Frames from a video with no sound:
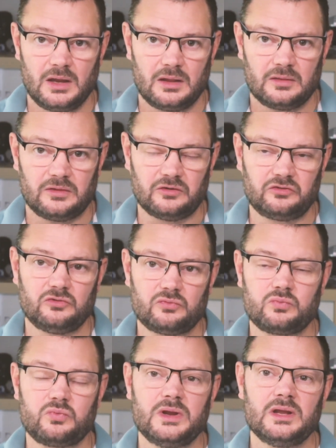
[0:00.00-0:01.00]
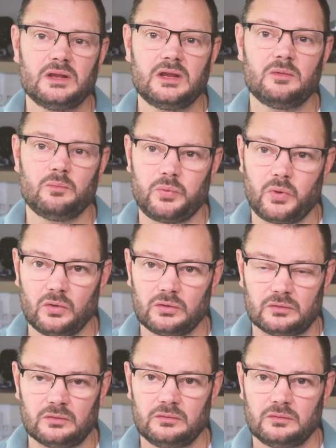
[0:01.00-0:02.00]
This is really
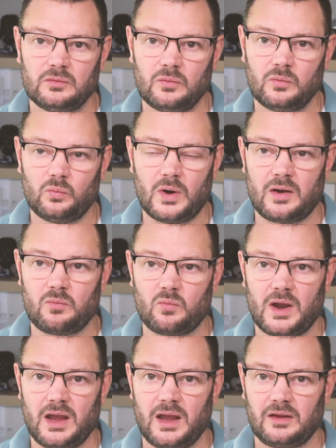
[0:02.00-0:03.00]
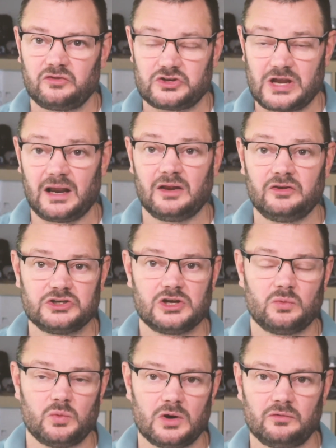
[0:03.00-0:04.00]
important when we're challenging a
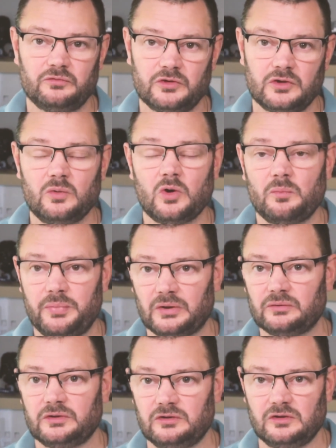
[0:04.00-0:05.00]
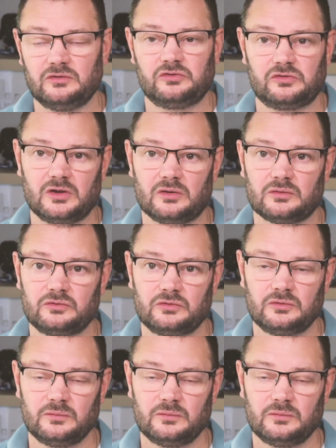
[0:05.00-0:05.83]
worldview or building new skills.